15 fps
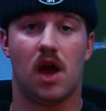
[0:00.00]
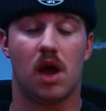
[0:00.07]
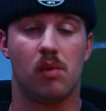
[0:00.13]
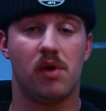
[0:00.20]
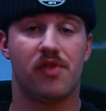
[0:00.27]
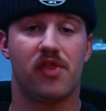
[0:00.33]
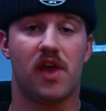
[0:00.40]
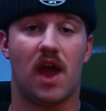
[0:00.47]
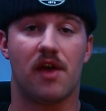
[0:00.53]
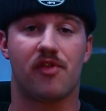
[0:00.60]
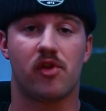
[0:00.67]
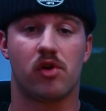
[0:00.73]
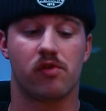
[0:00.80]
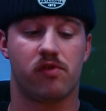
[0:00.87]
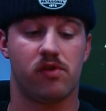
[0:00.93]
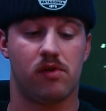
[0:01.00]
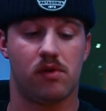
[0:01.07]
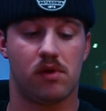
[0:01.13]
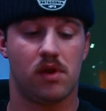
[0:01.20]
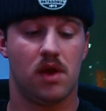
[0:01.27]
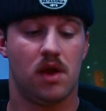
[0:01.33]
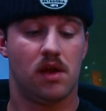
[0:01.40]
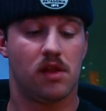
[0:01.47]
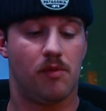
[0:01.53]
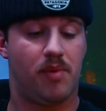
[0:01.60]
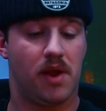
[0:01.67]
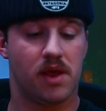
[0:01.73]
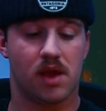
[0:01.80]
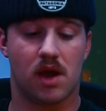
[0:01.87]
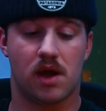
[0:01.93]
with the ethanol tune,
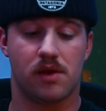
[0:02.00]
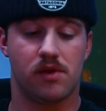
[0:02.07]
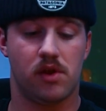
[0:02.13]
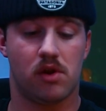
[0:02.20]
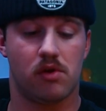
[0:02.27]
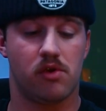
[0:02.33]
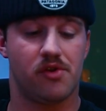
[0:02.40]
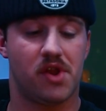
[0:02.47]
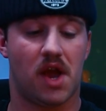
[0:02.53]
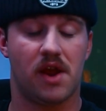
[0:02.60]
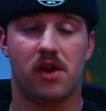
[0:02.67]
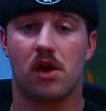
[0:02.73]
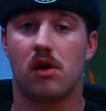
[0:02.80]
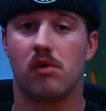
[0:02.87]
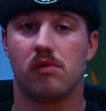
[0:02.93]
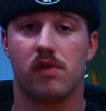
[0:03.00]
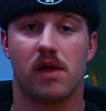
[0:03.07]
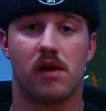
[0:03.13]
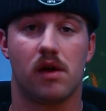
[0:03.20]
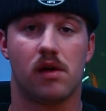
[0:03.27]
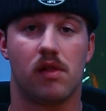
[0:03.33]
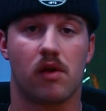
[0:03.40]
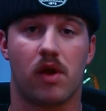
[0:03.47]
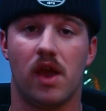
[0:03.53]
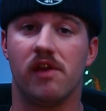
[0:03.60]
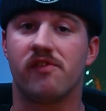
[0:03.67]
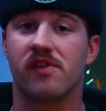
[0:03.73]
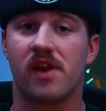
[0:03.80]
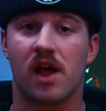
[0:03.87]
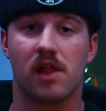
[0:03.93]
depending on your dyno
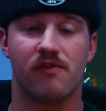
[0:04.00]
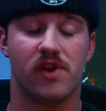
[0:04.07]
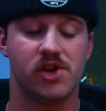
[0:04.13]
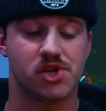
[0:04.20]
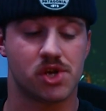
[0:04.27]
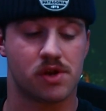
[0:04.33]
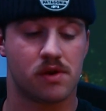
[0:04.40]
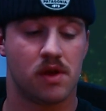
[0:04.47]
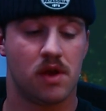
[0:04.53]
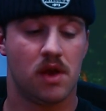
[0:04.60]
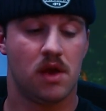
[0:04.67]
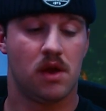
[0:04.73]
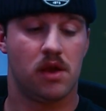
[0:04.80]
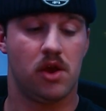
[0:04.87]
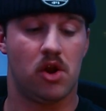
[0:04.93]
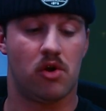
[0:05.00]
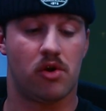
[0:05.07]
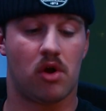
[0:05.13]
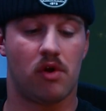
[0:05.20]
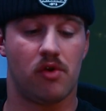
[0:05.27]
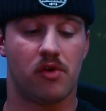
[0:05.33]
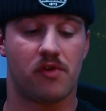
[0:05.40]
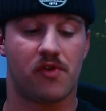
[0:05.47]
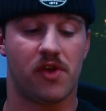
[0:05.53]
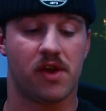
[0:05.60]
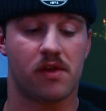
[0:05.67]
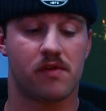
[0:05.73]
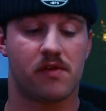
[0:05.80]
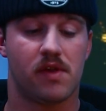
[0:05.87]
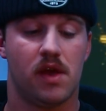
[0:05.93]
location, elevation, and all those
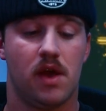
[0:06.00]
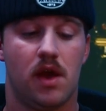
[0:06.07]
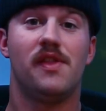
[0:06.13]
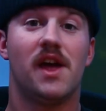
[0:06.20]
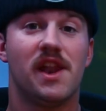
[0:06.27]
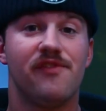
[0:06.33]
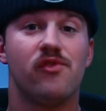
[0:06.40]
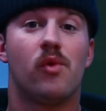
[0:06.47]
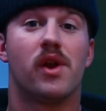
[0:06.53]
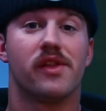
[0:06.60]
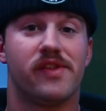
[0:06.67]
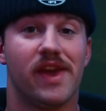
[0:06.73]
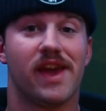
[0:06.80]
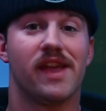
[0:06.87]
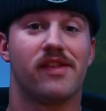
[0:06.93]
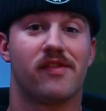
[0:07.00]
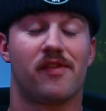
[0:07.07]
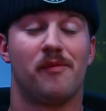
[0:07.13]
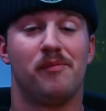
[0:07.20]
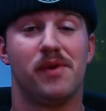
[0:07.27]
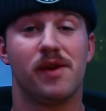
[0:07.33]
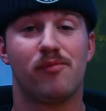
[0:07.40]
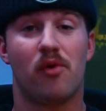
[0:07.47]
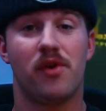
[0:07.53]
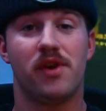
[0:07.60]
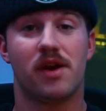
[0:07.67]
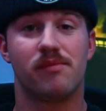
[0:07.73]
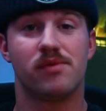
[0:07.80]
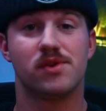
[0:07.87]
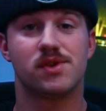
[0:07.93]
things. And then if you want to take it to some big boy
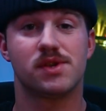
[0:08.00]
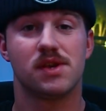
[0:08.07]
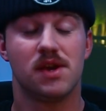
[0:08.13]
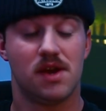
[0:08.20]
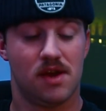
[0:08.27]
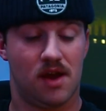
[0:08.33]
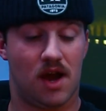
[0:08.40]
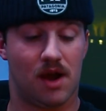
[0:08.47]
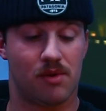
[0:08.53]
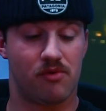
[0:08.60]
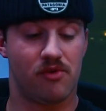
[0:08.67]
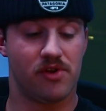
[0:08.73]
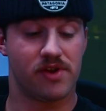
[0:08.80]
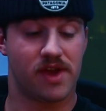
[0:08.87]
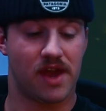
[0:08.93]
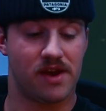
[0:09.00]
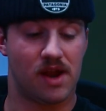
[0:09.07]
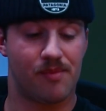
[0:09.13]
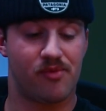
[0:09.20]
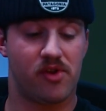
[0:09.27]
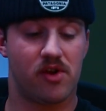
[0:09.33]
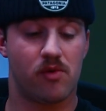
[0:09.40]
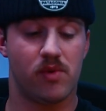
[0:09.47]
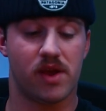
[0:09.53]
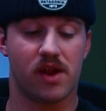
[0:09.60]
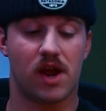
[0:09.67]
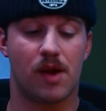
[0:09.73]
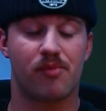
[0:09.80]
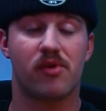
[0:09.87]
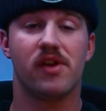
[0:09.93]
numbers, we're really getting up there. We
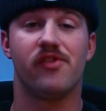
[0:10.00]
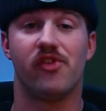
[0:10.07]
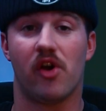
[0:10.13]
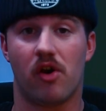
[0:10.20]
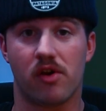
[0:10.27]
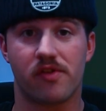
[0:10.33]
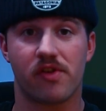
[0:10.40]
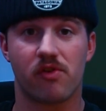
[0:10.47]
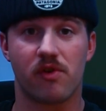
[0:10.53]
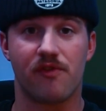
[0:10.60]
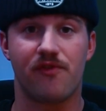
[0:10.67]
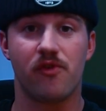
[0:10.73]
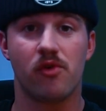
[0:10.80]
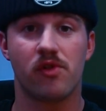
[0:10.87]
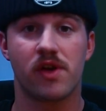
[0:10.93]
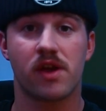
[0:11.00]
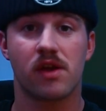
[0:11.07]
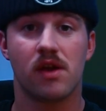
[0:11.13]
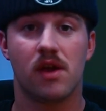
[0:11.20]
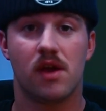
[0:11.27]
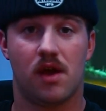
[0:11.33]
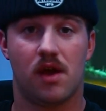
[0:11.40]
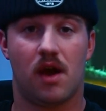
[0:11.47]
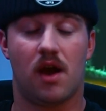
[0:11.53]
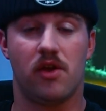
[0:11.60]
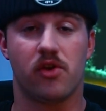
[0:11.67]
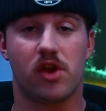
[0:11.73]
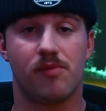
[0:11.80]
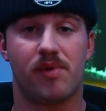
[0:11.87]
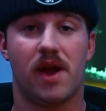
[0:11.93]
can upgrade it to auxiliary fueling.
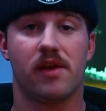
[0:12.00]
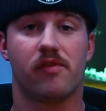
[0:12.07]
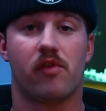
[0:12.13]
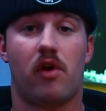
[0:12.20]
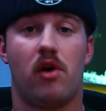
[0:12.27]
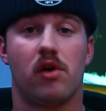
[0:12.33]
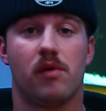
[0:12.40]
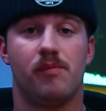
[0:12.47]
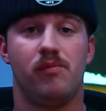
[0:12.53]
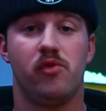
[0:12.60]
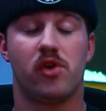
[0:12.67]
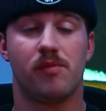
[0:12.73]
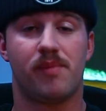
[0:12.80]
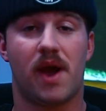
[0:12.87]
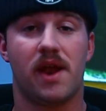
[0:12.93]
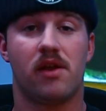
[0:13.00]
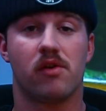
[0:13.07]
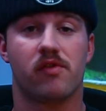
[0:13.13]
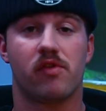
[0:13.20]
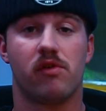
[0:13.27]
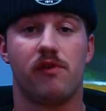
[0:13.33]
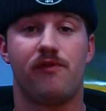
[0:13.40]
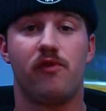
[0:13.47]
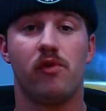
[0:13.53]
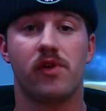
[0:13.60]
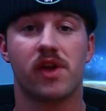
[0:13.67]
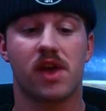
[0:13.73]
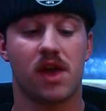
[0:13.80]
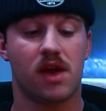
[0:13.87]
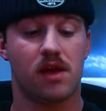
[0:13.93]
You can buy an auxiliary
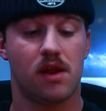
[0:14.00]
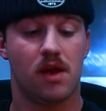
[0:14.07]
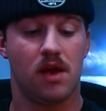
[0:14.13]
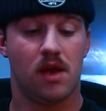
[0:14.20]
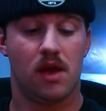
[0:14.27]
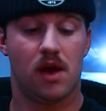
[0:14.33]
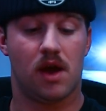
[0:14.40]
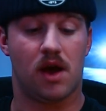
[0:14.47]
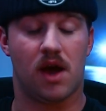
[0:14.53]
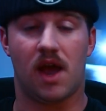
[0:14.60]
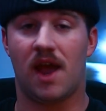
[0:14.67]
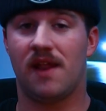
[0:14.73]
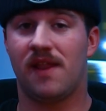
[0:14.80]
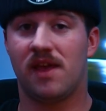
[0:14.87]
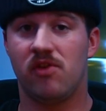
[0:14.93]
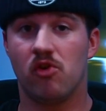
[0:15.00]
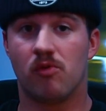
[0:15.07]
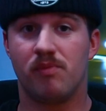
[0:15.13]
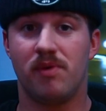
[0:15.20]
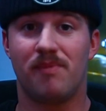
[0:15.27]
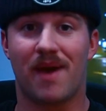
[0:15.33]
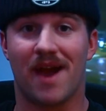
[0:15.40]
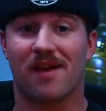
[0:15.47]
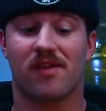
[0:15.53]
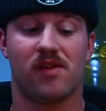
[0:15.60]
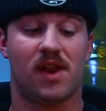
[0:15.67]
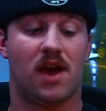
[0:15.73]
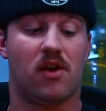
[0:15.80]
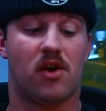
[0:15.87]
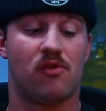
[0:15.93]
fueling kit, and then you'll be
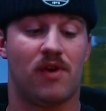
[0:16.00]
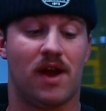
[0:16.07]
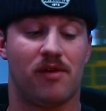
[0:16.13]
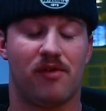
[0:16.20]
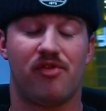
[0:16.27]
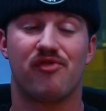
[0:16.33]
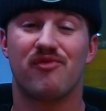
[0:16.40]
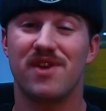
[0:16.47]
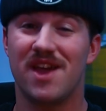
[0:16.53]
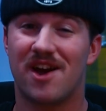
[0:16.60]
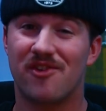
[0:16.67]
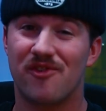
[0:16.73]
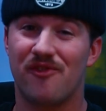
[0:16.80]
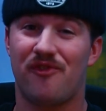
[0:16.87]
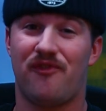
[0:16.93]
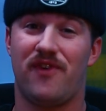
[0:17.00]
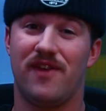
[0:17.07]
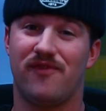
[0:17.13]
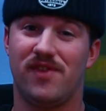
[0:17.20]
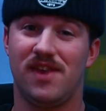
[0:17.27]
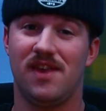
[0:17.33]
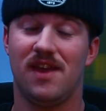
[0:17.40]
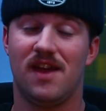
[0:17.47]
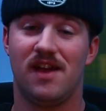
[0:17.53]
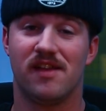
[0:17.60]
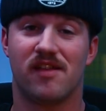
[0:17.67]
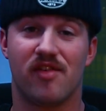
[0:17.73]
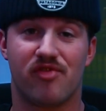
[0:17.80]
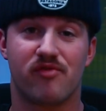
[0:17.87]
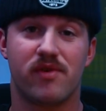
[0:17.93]
maxing out around 350
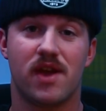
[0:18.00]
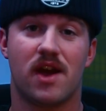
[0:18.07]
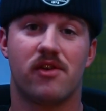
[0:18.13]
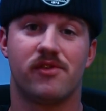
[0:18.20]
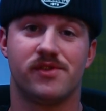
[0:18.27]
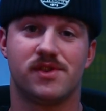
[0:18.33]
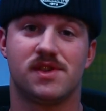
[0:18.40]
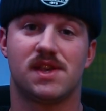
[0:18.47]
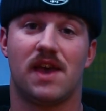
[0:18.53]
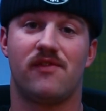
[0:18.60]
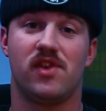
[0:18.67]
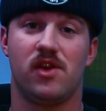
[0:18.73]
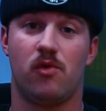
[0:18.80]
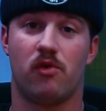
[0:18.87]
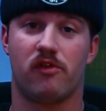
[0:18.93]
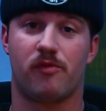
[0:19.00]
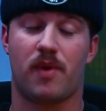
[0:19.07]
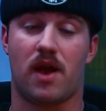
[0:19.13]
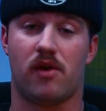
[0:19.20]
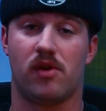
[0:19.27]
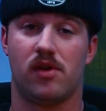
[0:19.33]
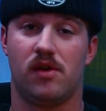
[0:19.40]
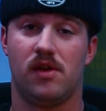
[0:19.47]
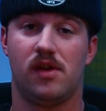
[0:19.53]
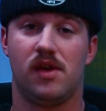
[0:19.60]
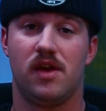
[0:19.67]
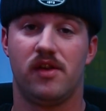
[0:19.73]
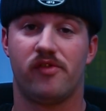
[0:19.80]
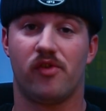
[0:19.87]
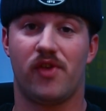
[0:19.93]
to 370 horsepower.
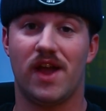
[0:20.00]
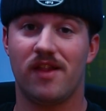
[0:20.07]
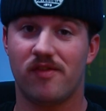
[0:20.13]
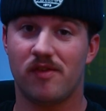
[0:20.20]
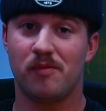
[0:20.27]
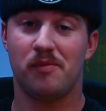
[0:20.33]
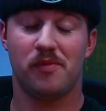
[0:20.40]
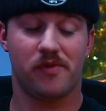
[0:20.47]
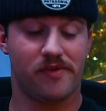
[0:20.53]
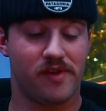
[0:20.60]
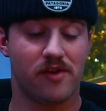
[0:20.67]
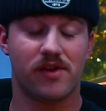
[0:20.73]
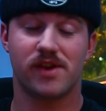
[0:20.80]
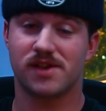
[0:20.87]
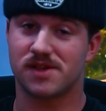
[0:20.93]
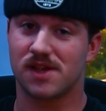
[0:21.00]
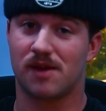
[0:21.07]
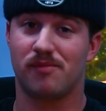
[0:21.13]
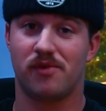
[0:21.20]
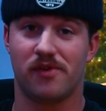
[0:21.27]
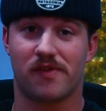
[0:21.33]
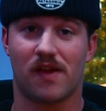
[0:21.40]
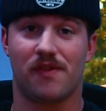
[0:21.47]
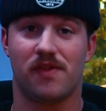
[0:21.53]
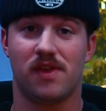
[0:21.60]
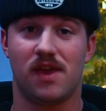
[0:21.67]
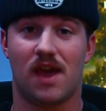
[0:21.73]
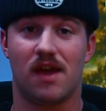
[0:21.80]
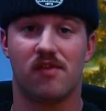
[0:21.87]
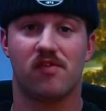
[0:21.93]
So that's some serious numbers on
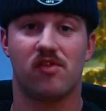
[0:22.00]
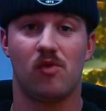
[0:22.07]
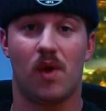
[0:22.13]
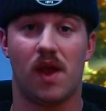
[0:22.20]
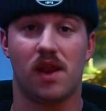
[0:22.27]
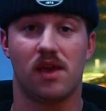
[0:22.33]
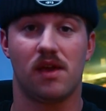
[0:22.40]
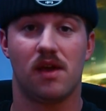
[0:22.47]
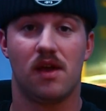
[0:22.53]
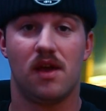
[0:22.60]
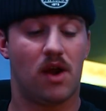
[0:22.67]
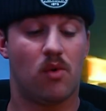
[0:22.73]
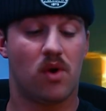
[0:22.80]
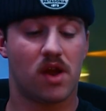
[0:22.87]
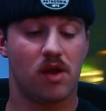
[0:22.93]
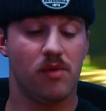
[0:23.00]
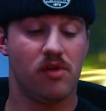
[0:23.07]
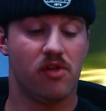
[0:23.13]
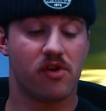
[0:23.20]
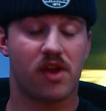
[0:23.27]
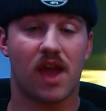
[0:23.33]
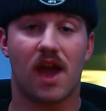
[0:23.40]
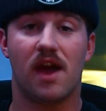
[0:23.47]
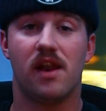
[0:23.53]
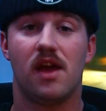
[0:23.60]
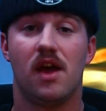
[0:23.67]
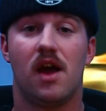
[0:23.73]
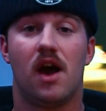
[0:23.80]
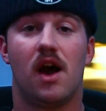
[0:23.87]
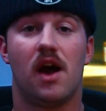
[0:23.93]
the S280. Now, what can we look
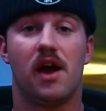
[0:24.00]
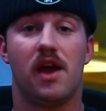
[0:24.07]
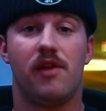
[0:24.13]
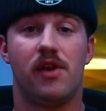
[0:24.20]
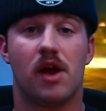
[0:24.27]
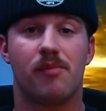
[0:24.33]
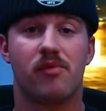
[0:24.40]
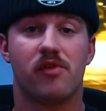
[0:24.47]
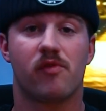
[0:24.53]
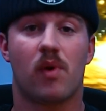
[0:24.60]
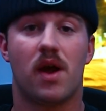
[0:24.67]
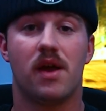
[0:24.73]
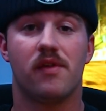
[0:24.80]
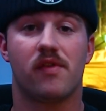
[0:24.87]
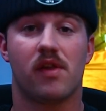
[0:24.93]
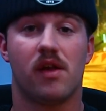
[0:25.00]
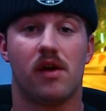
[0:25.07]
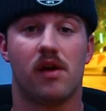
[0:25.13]
at numbers wise,